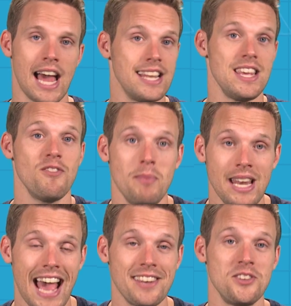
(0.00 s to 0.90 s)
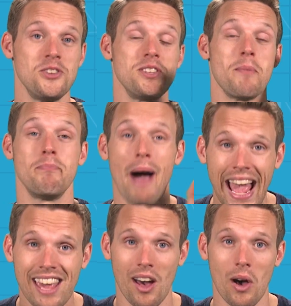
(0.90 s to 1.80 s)
and it's even been added to
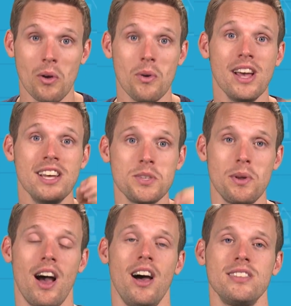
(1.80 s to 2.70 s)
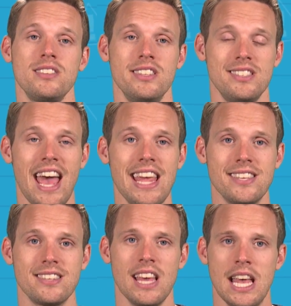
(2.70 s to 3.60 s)
tobacco to enhance the
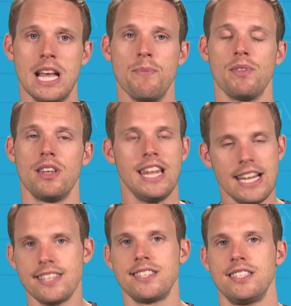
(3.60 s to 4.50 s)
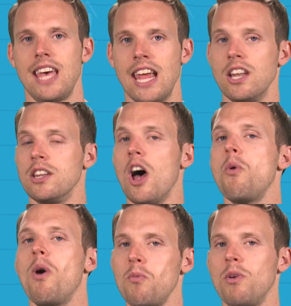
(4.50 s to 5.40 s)
taste. Needless to say,
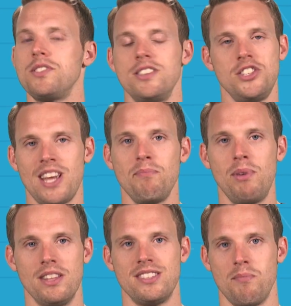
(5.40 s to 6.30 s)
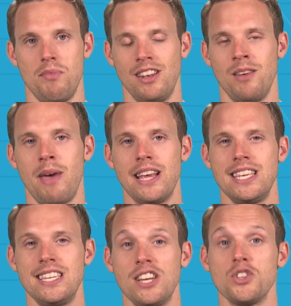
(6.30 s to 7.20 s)
no one wants to champion something that
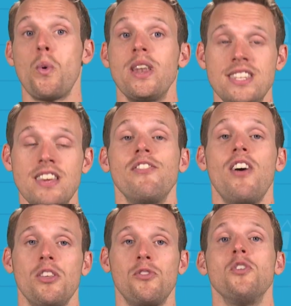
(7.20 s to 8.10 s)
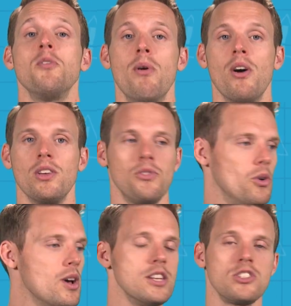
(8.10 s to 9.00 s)
makes eating 20 fast food burgers
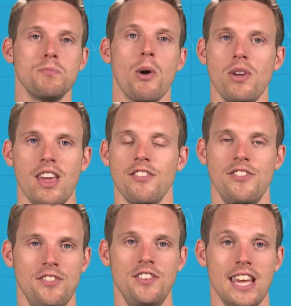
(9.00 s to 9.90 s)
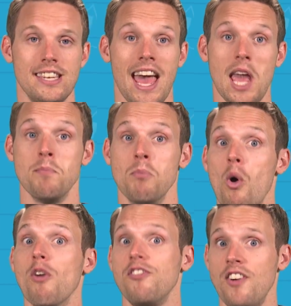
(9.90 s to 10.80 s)
or smoking 50 a day
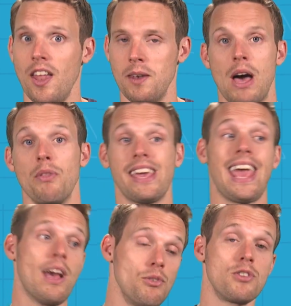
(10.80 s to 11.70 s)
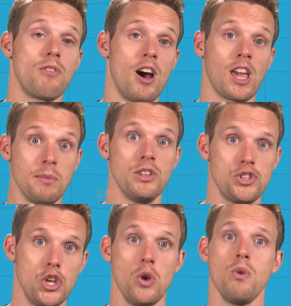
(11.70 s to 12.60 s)
more fun. Now, the
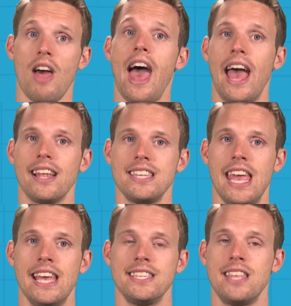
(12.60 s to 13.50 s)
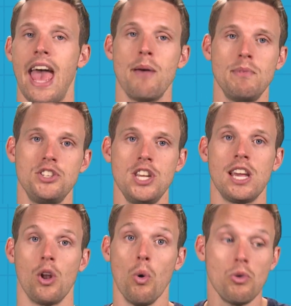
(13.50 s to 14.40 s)
counter-argument to that is that MSG
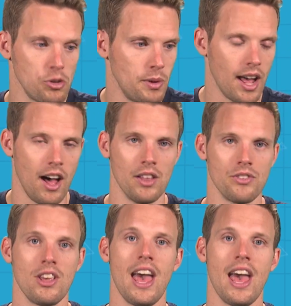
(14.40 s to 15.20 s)
can also enhance